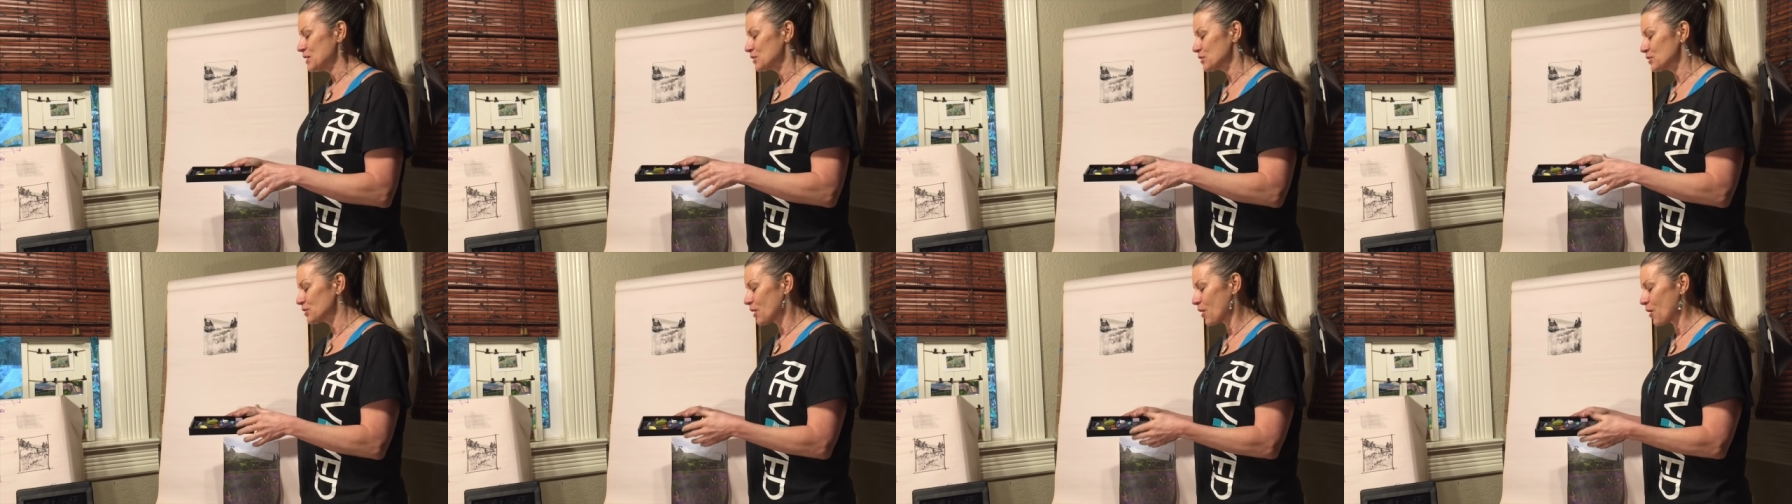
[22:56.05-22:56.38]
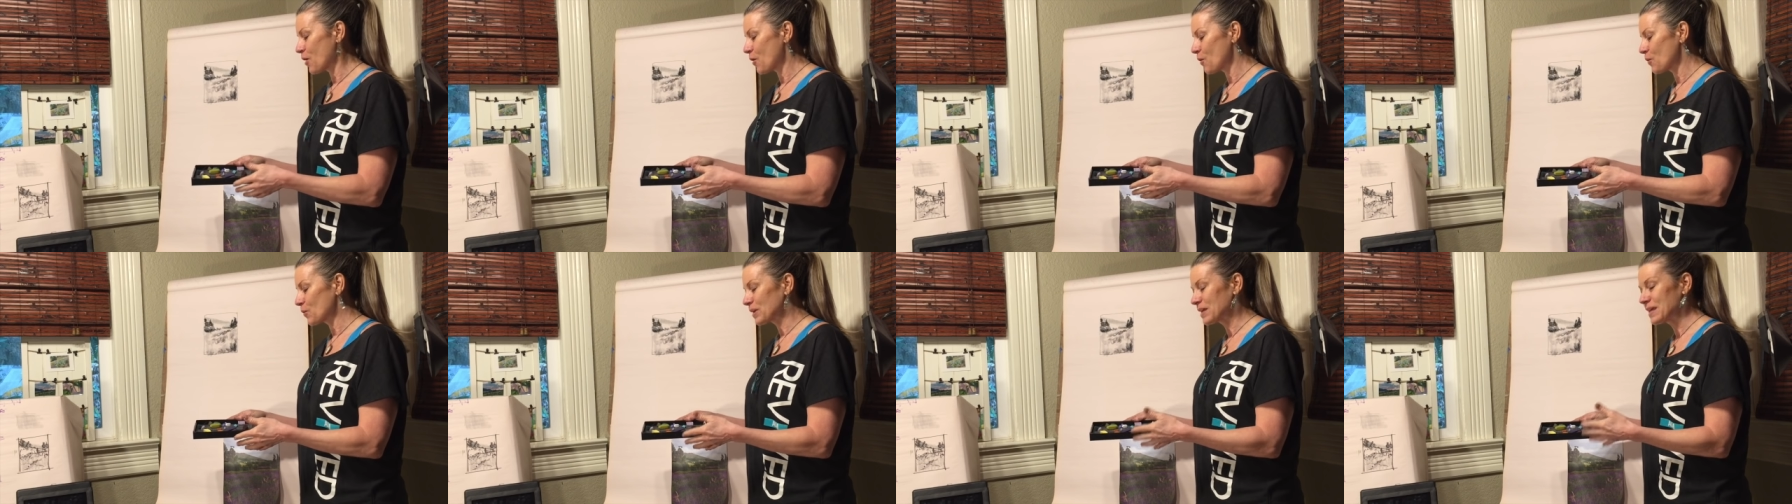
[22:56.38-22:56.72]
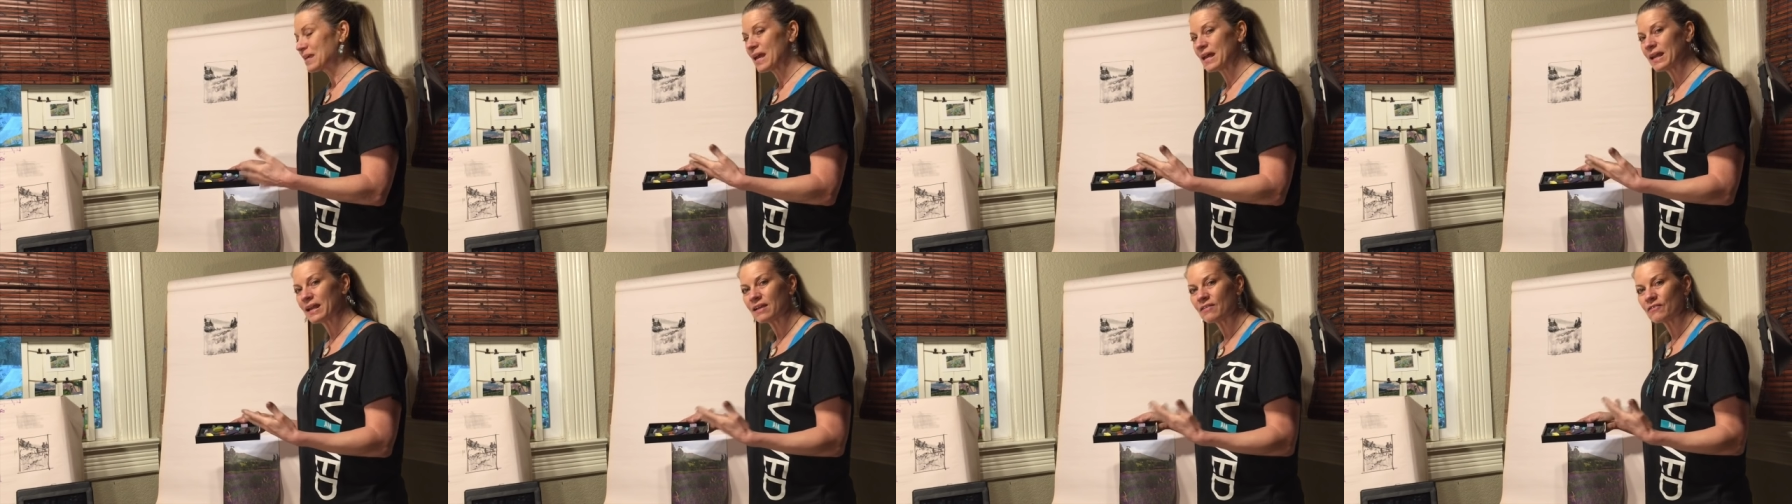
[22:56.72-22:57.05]
So
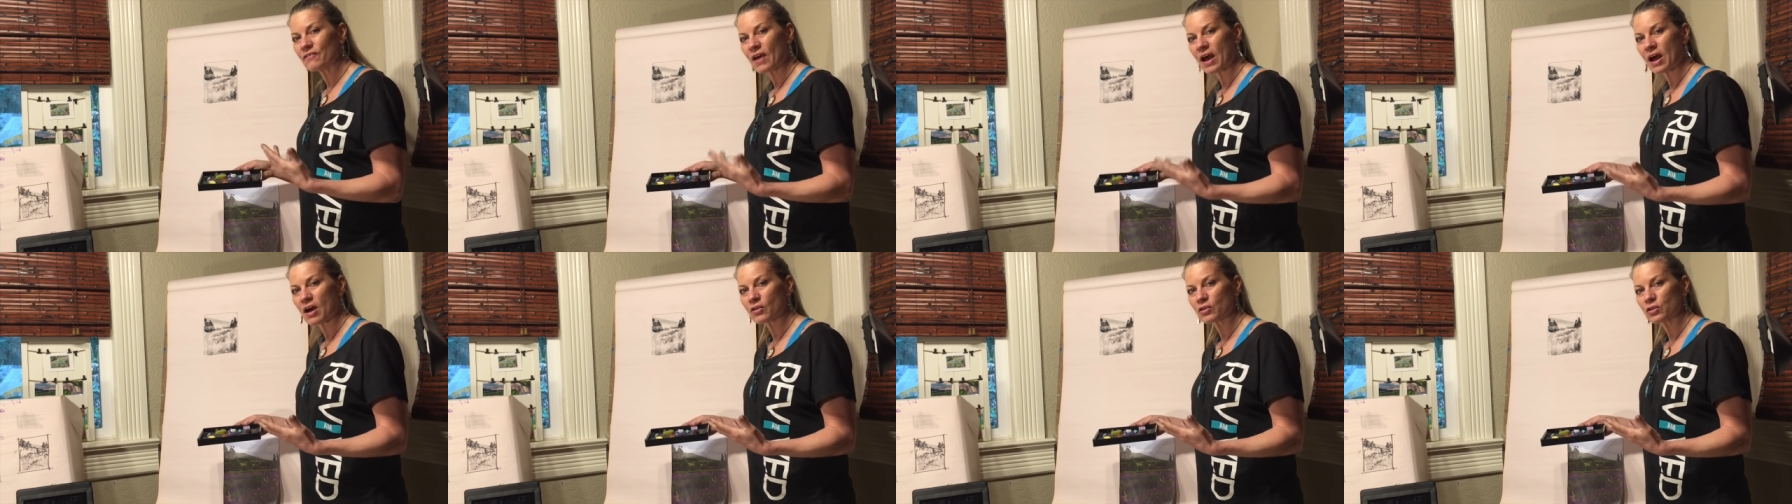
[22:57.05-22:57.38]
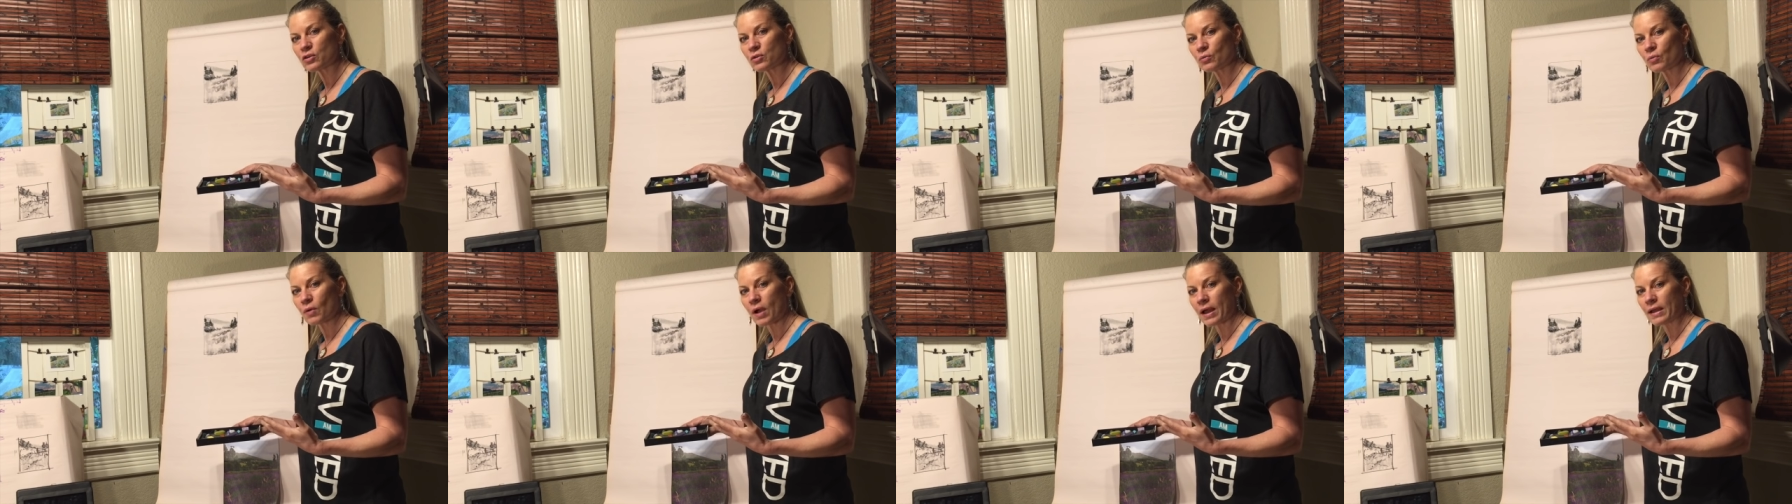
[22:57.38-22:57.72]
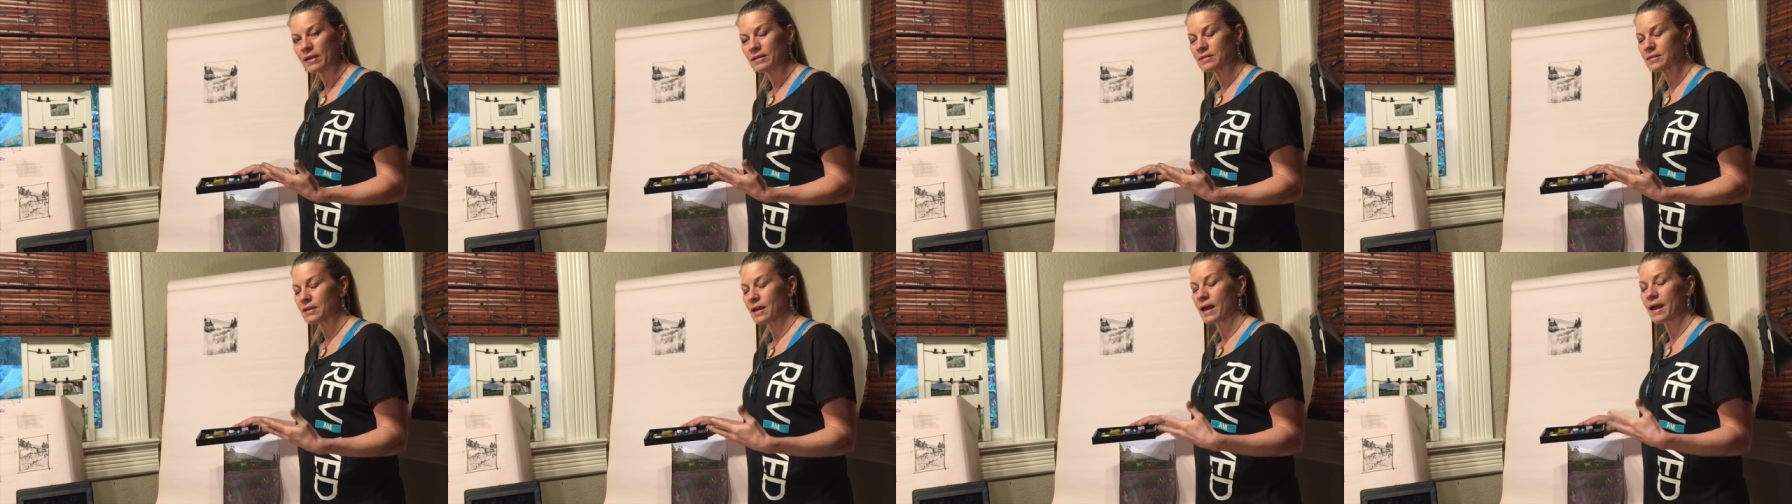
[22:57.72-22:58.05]
getting value right,